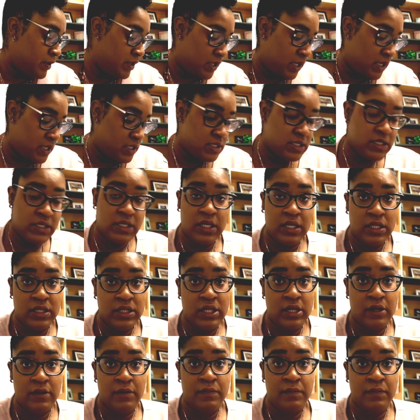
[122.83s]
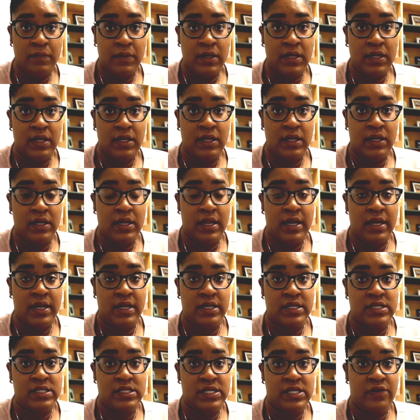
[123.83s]
but I did get them in
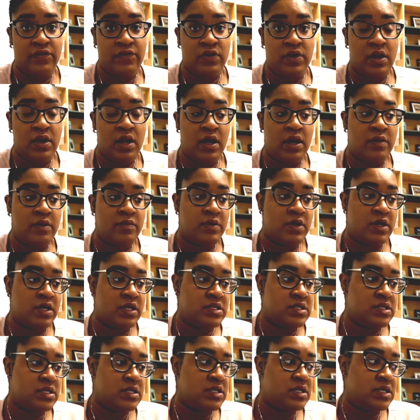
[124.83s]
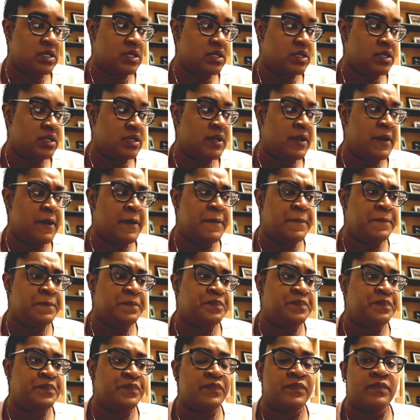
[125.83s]
a 7.9 because the 10,
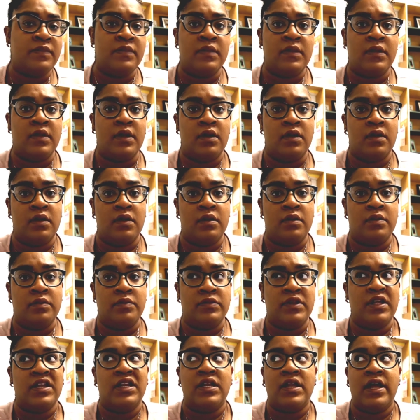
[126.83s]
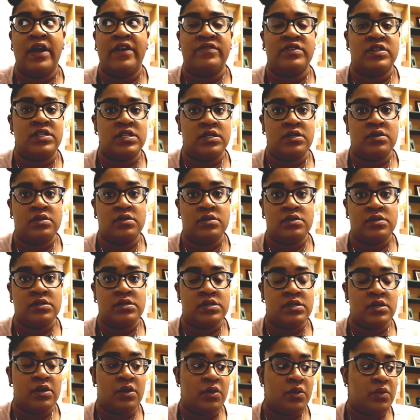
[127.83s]
um, they didn't have a 10,
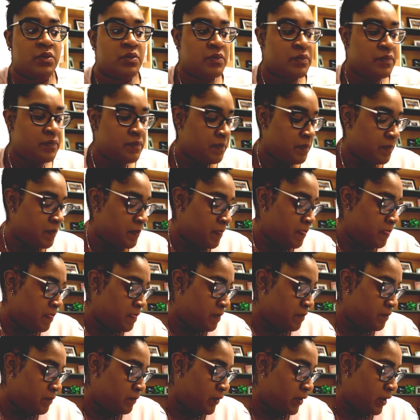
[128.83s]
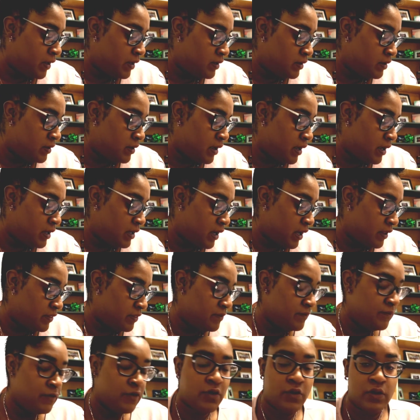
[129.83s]
so, but I got
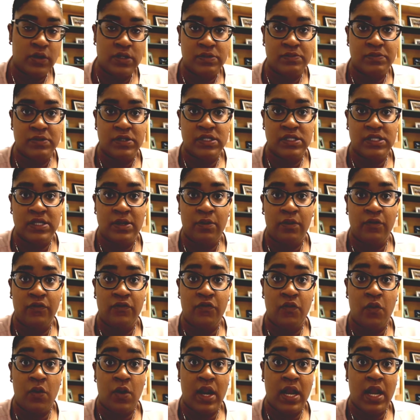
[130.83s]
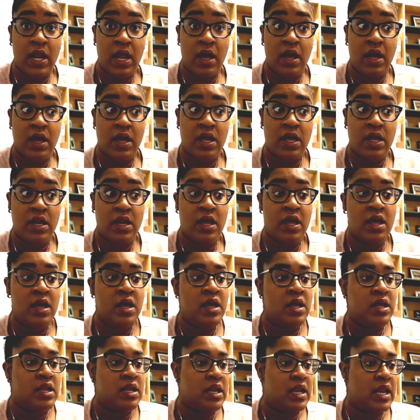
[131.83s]
them for Christmas. They were
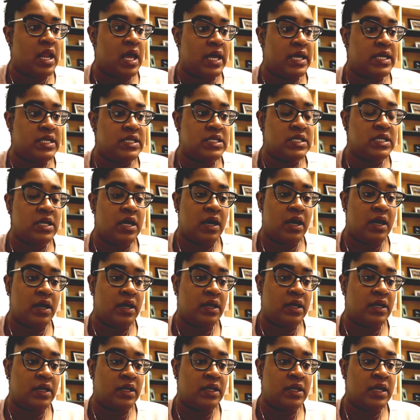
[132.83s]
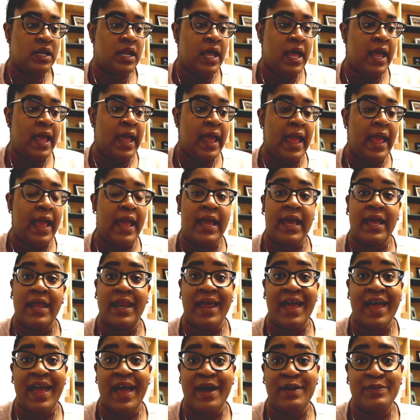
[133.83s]
49.99,
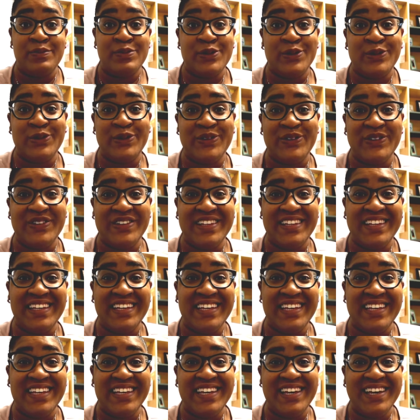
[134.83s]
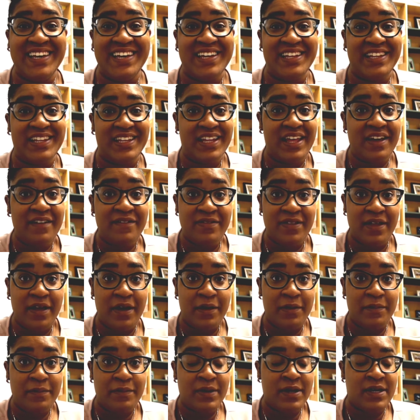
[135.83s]
and I absolutely love
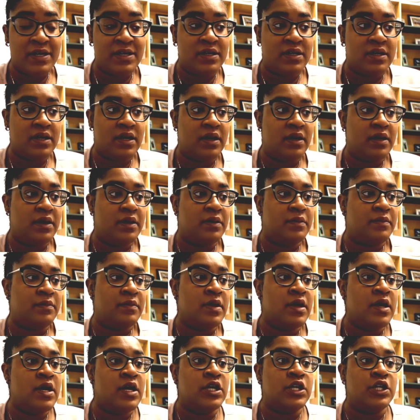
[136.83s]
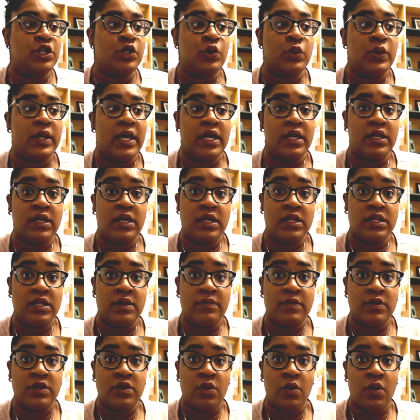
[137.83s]
them. Um, you can get
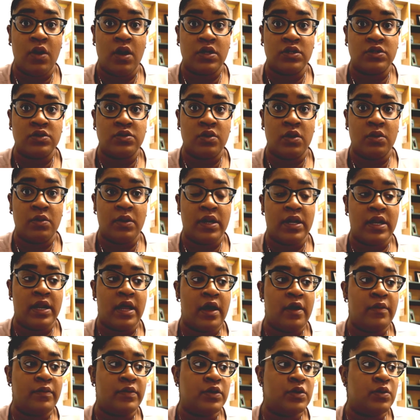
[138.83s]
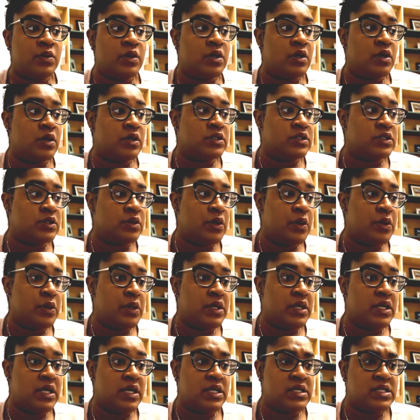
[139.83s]
them in the Croc store right now, but you can also go
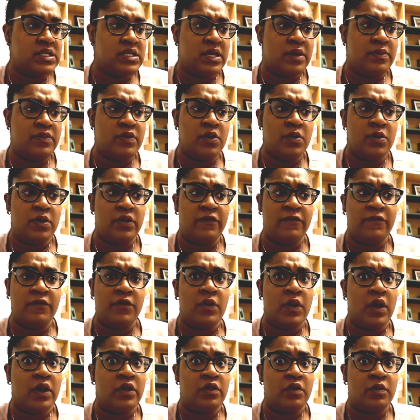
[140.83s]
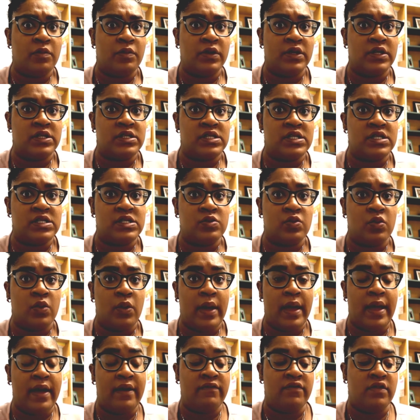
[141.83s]
to DSW and a few other places will
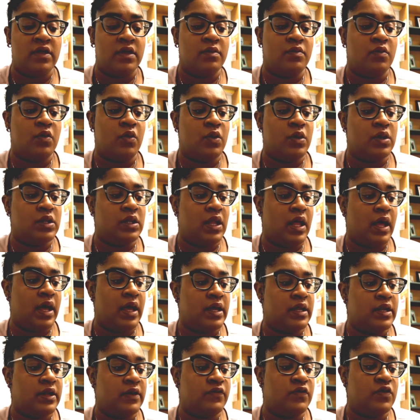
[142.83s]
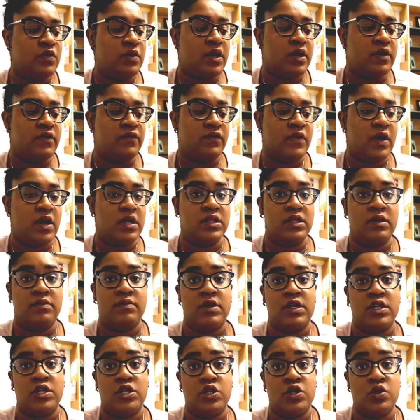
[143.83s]
have them online if you can't find
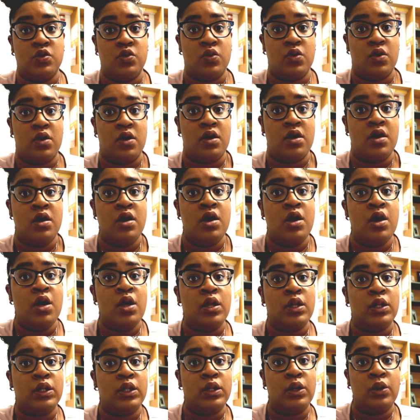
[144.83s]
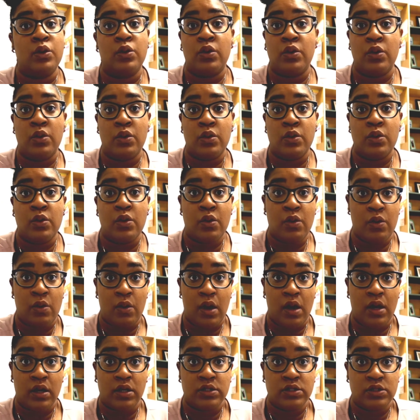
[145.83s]
them in your local
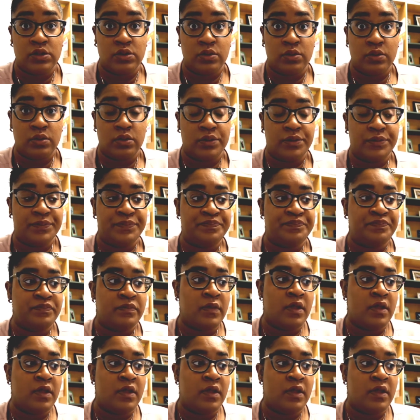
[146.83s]
Croc store